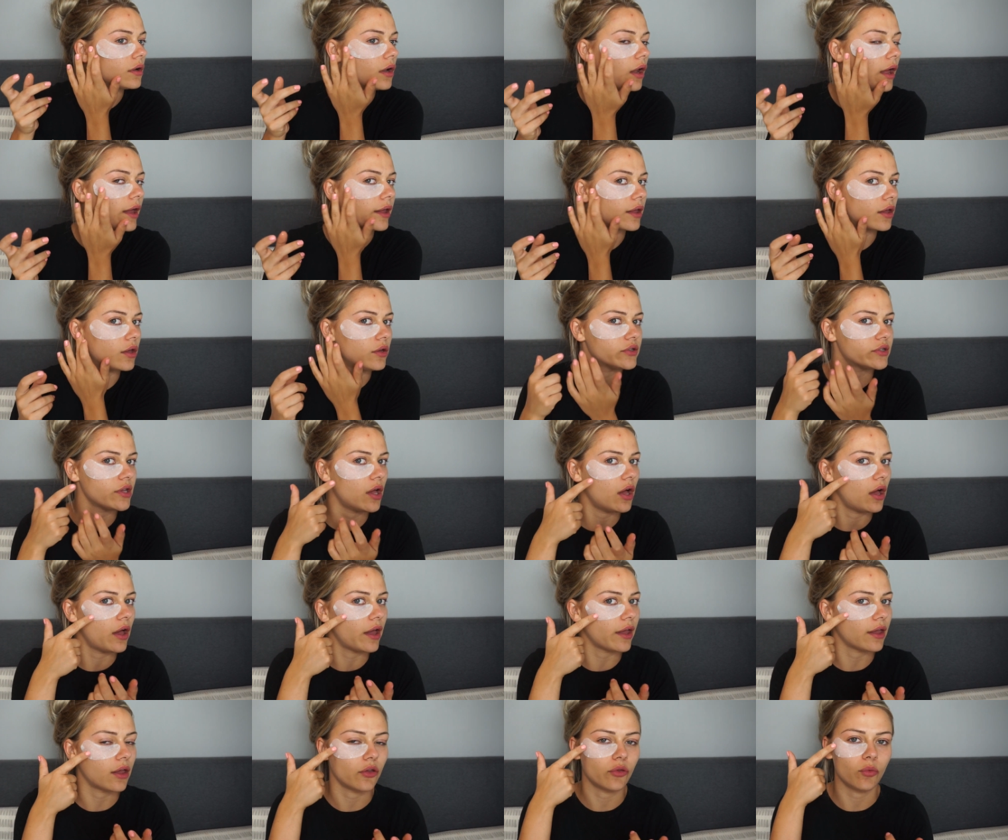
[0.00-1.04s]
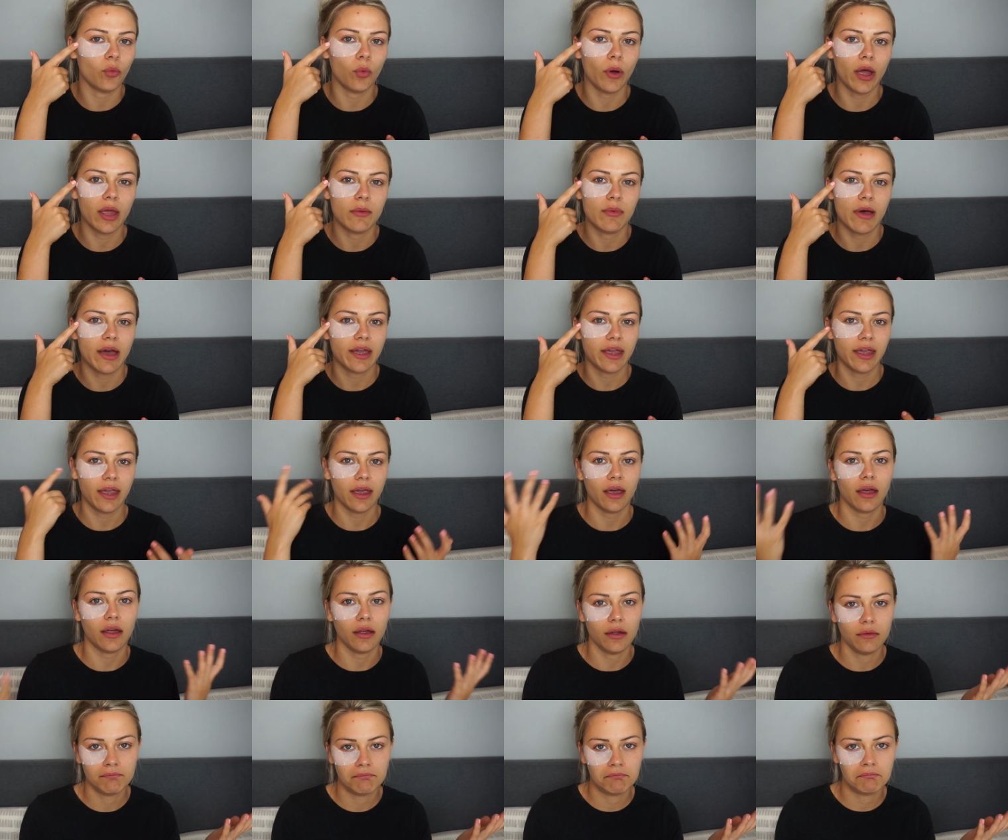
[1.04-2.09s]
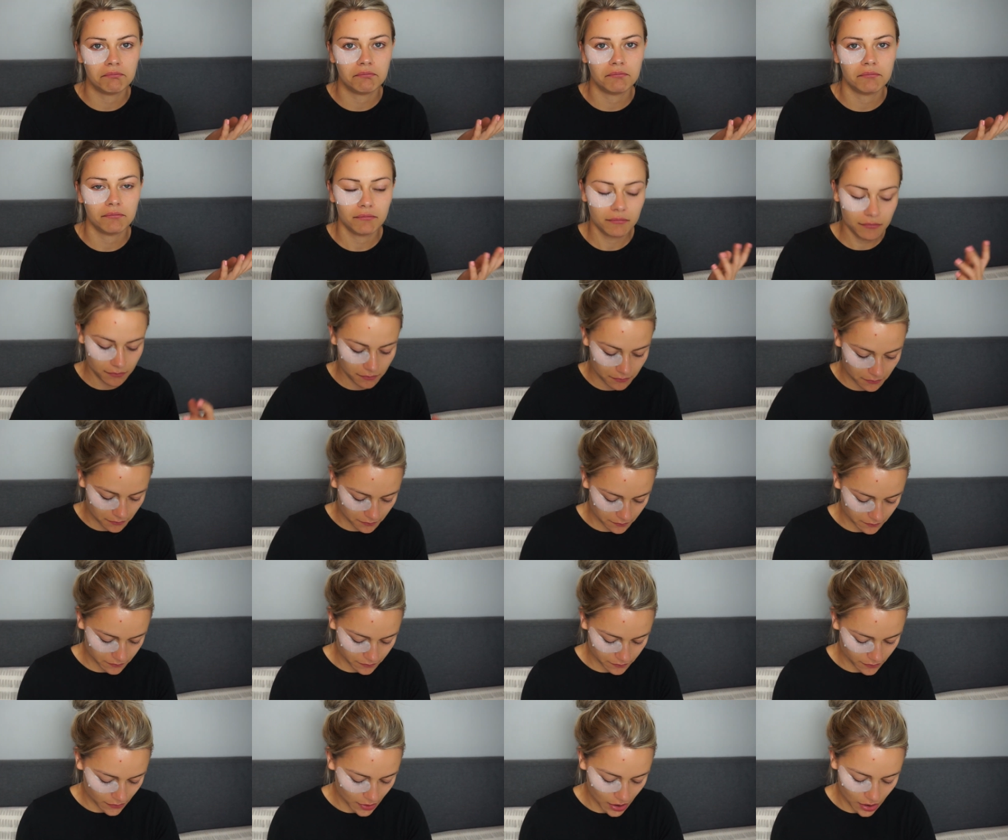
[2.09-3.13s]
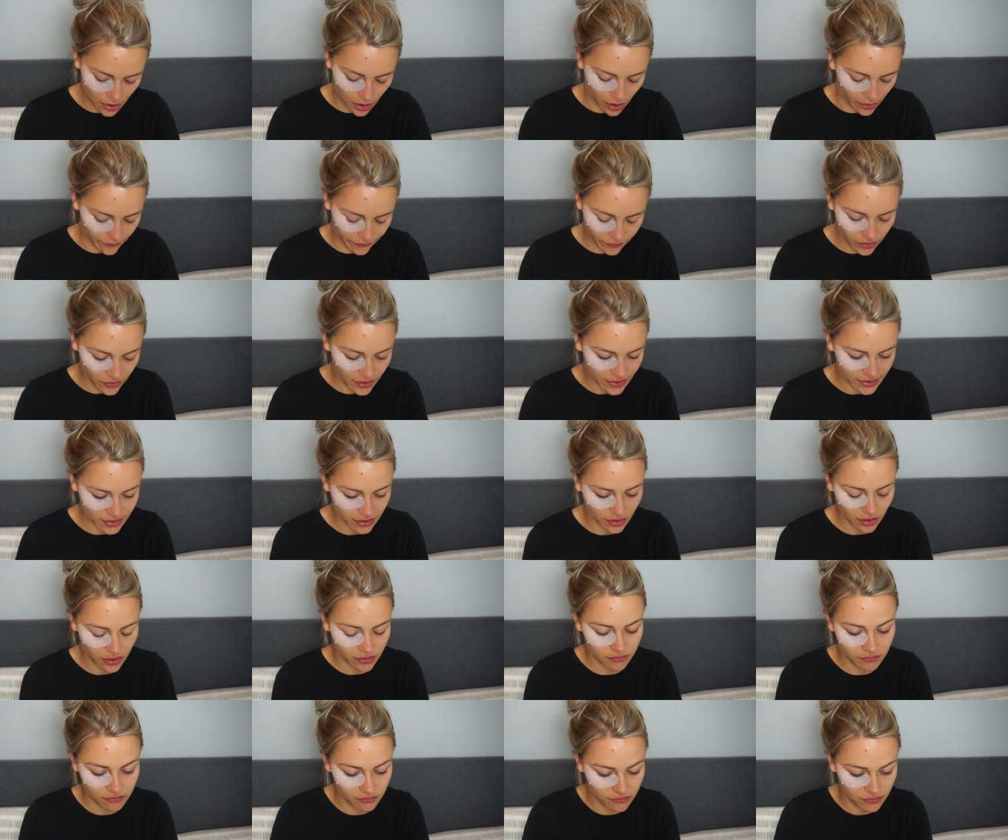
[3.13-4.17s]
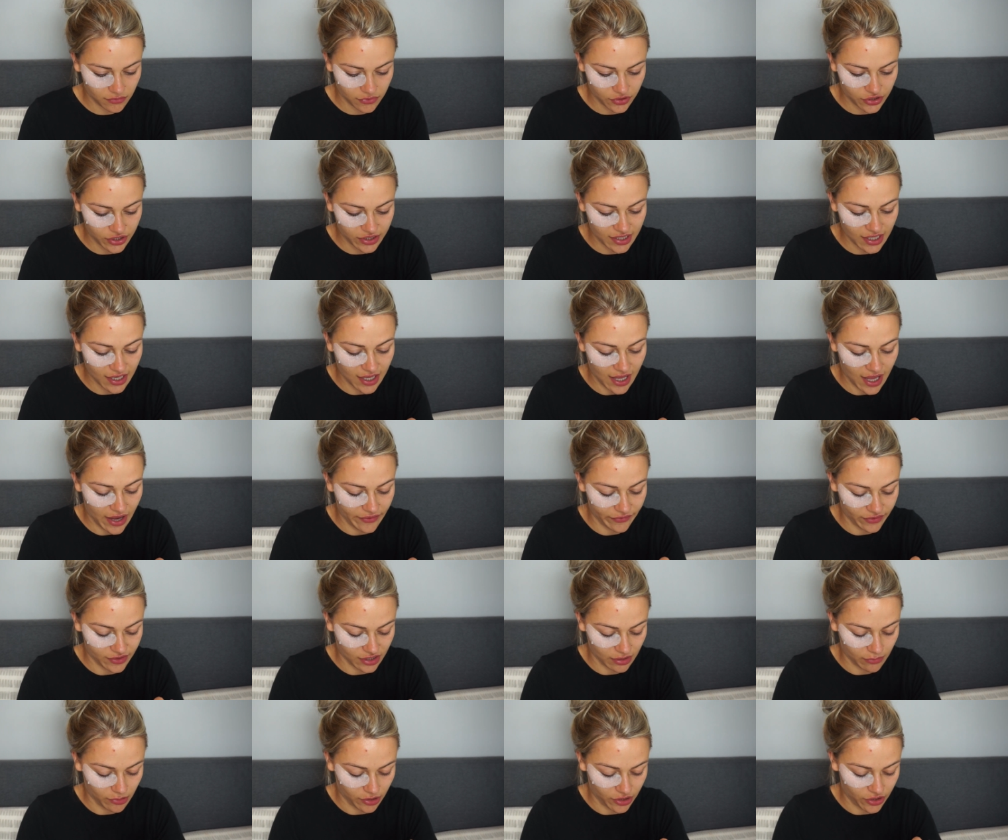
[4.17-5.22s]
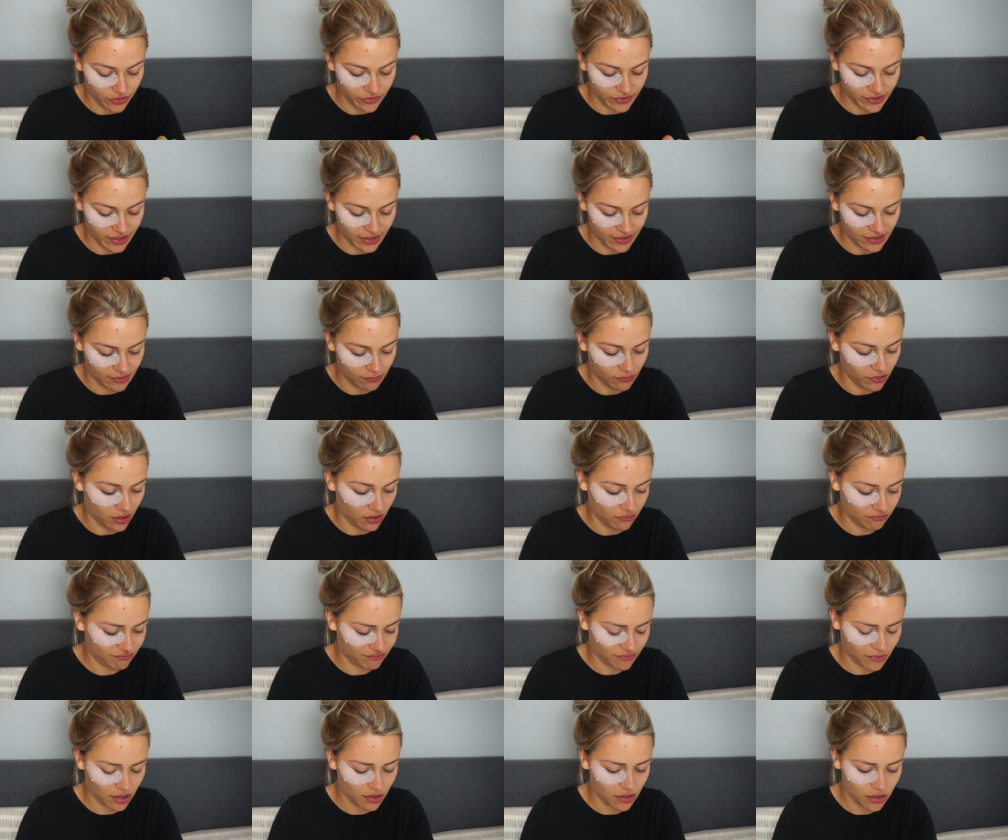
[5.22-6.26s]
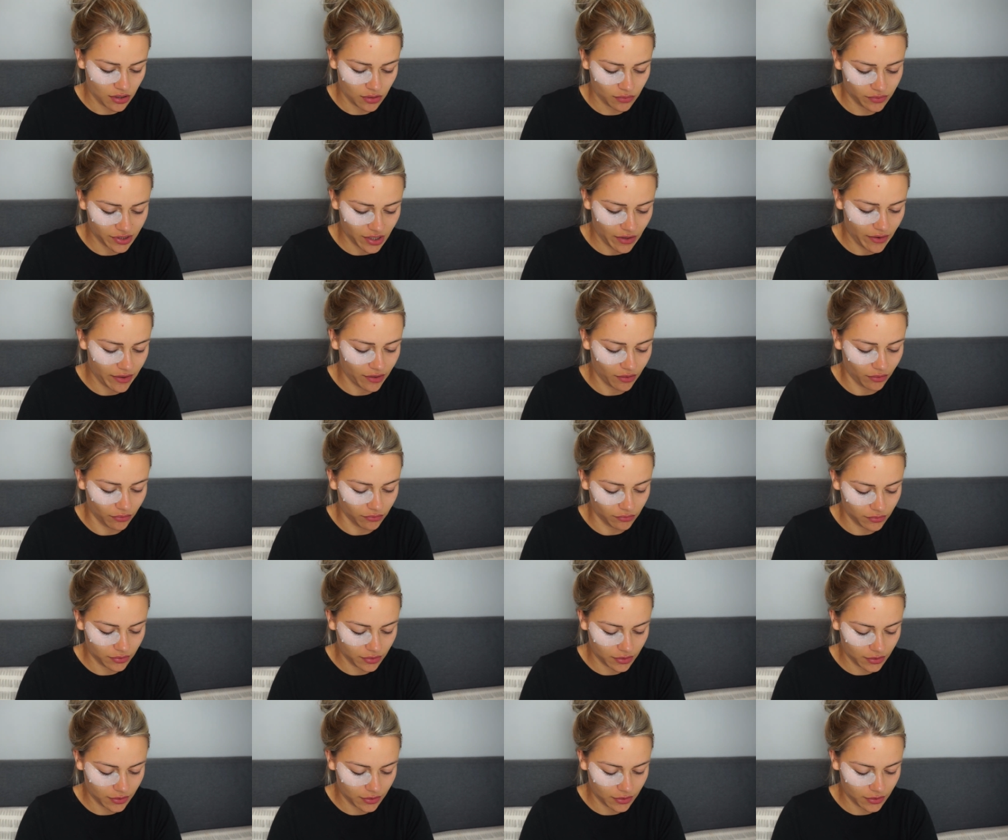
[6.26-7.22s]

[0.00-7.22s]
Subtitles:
Like, whose eye goes way back here? I feel like this, I just think it every time I use these. I'm like, what's going on?